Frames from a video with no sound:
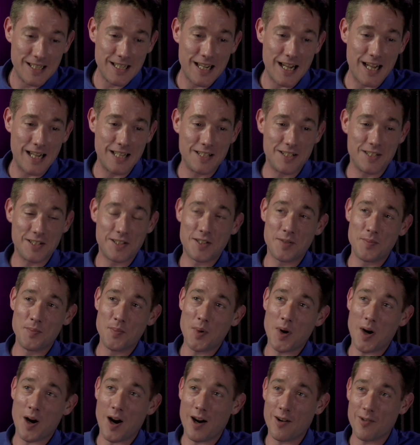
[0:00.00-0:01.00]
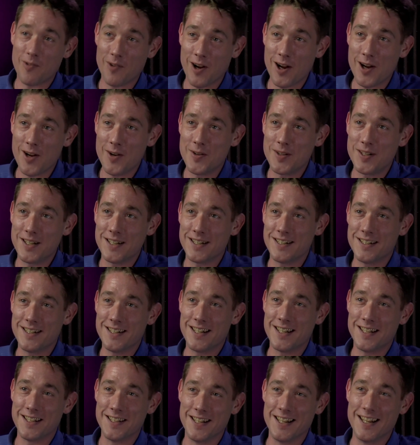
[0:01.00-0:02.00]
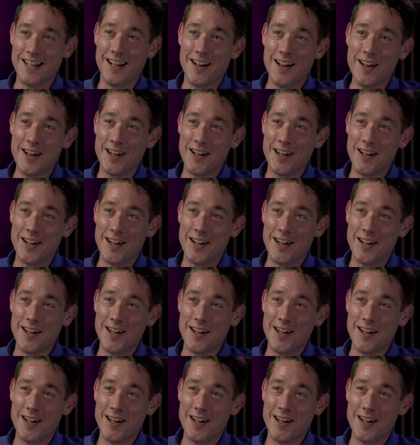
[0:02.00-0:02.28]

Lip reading: Anderton Park Road in the